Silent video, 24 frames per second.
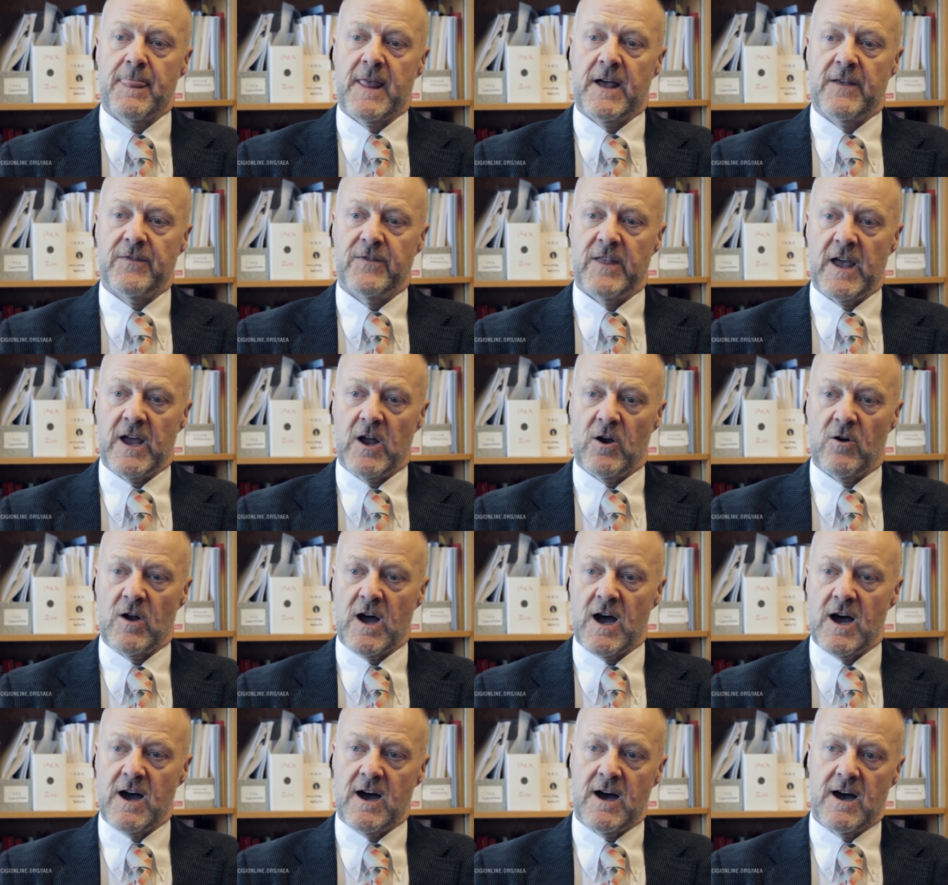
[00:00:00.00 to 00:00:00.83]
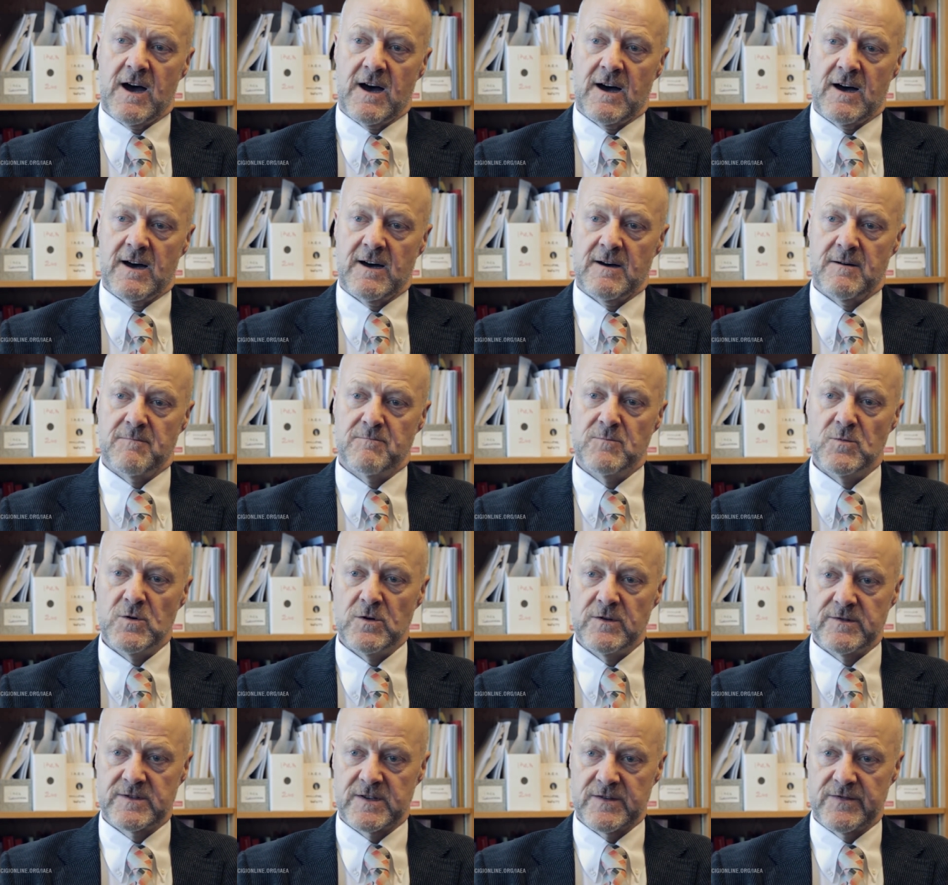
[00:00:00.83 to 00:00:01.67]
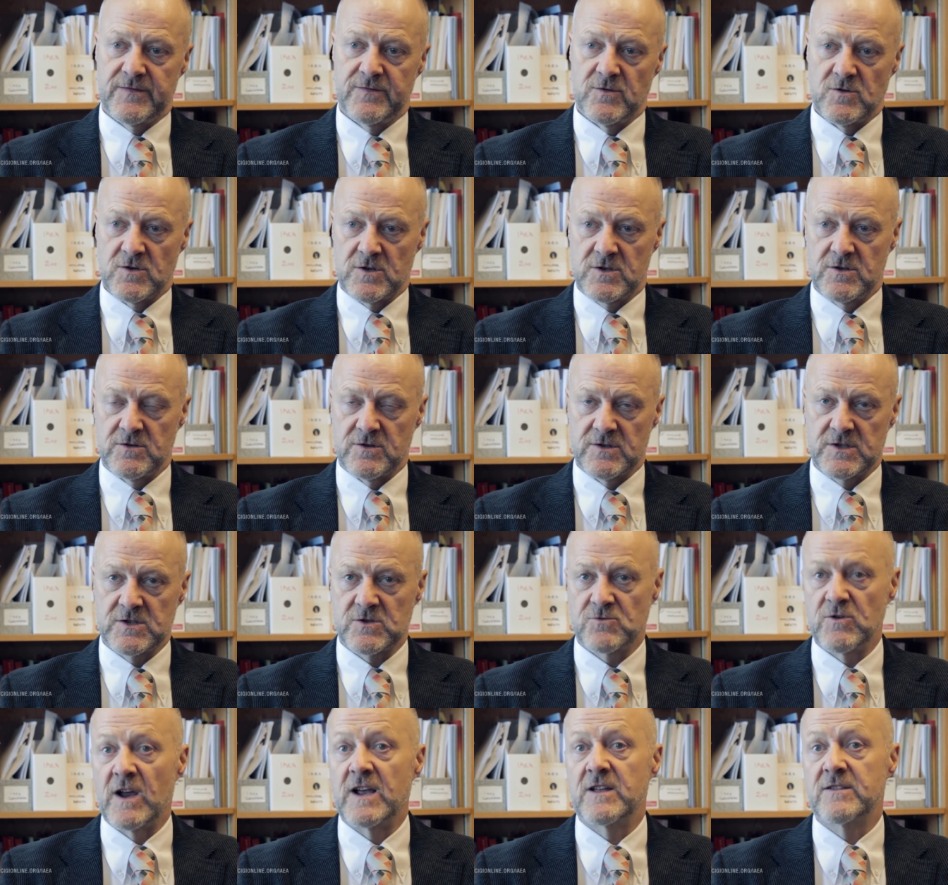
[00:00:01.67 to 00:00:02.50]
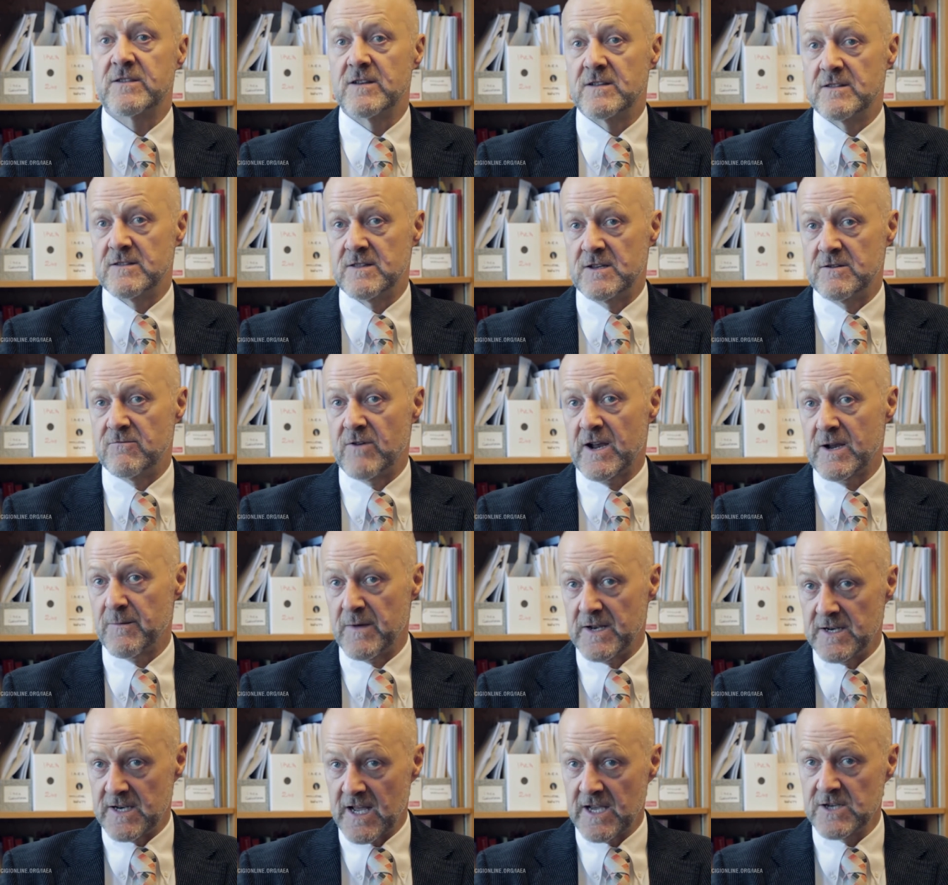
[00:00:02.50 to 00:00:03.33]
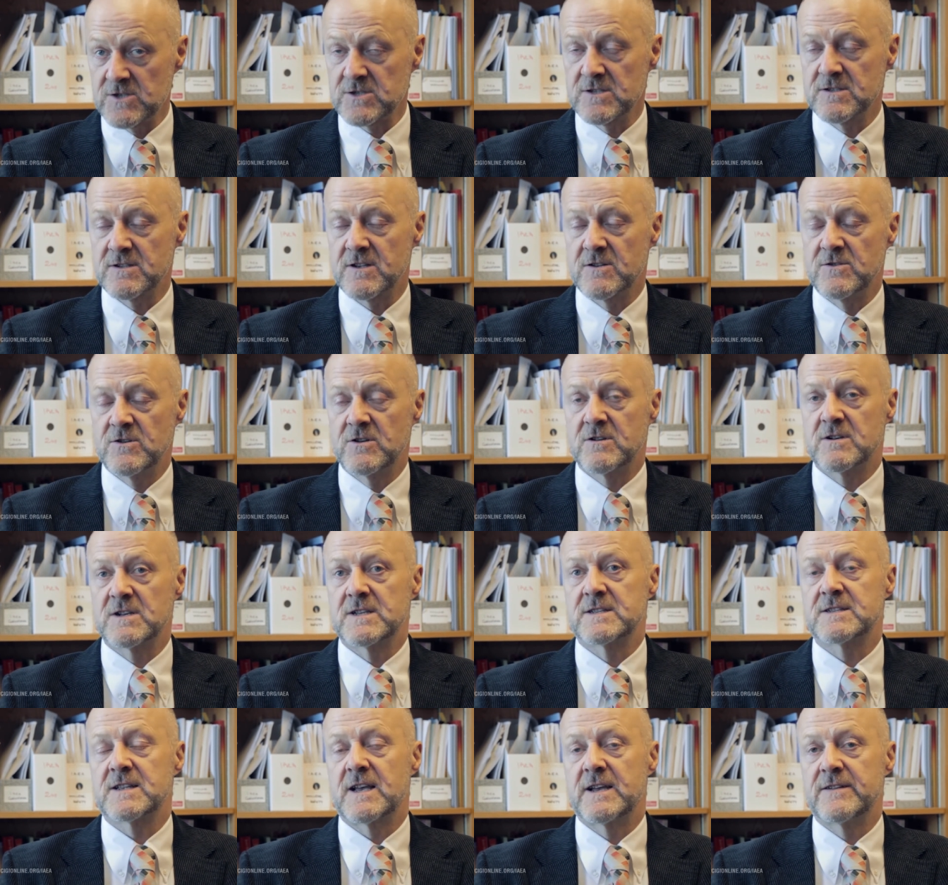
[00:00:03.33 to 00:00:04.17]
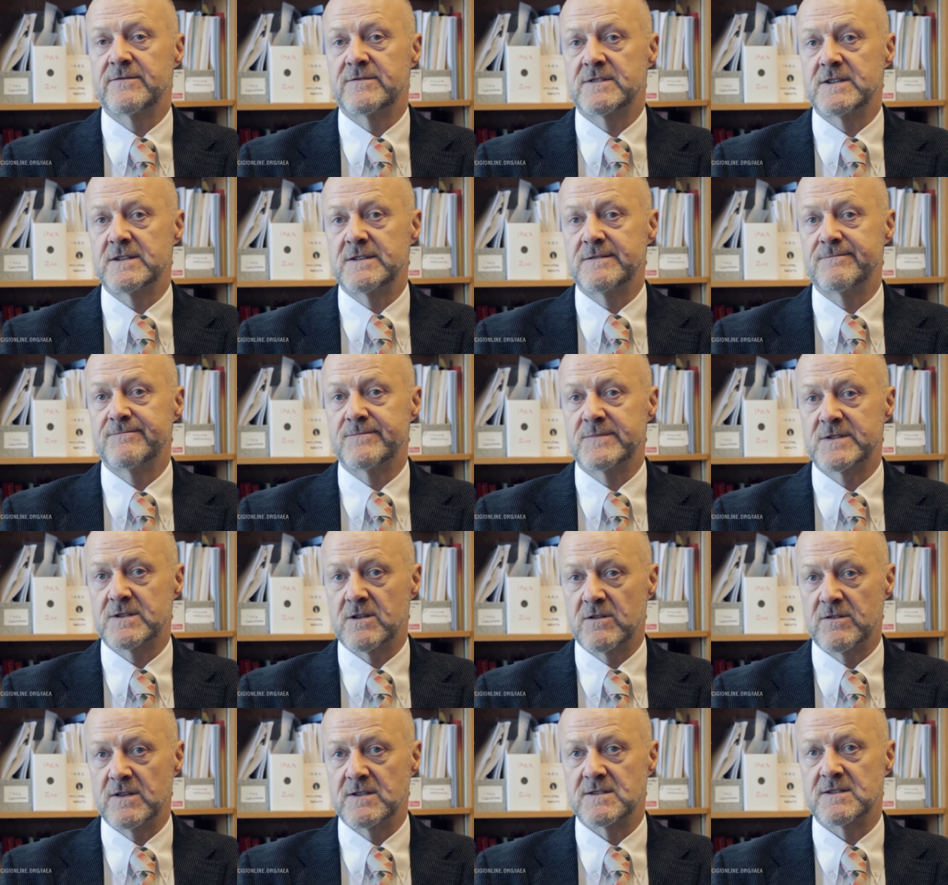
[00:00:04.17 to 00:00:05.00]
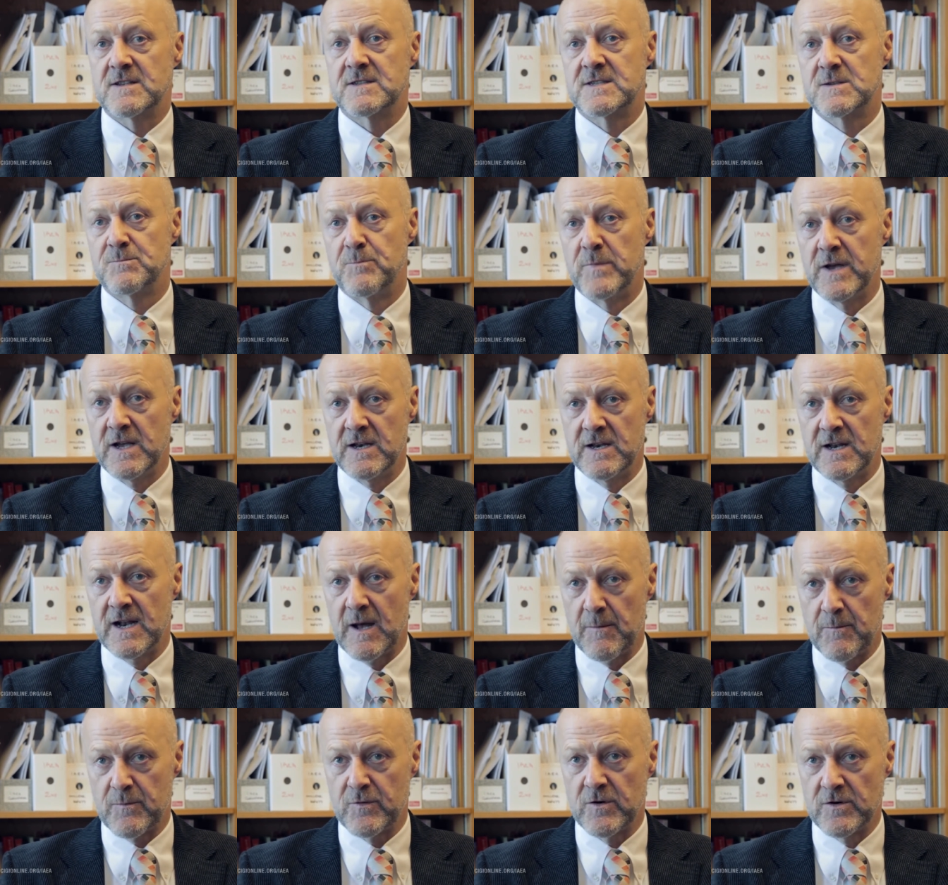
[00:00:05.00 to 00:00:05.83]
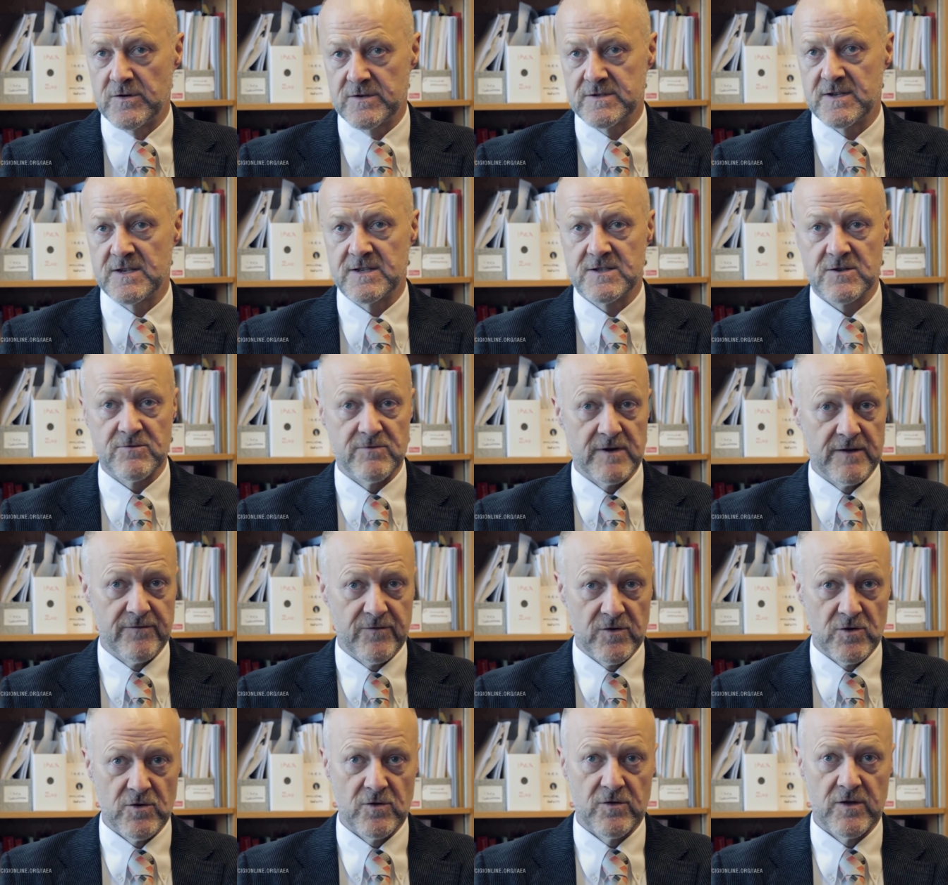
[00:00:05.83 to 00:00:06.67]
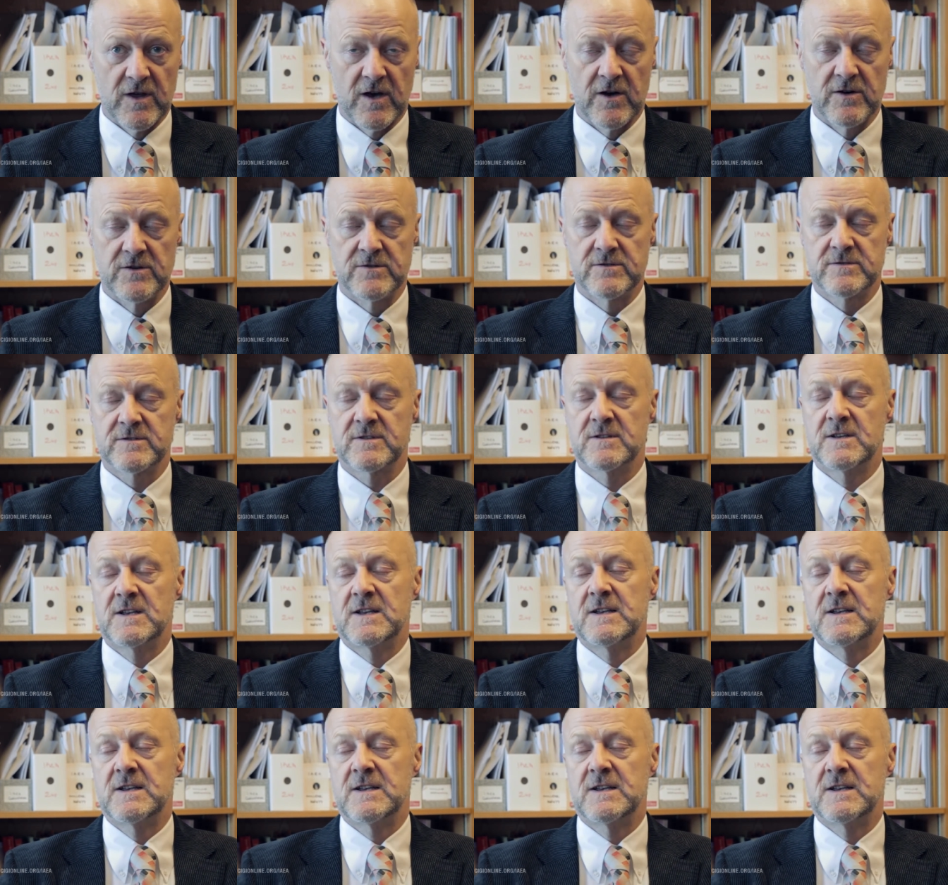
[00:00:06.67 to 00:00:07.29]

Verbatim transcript: There are moves afoot to strengthen the recommendations on nuclear safety, so there's a speeded up process to review those.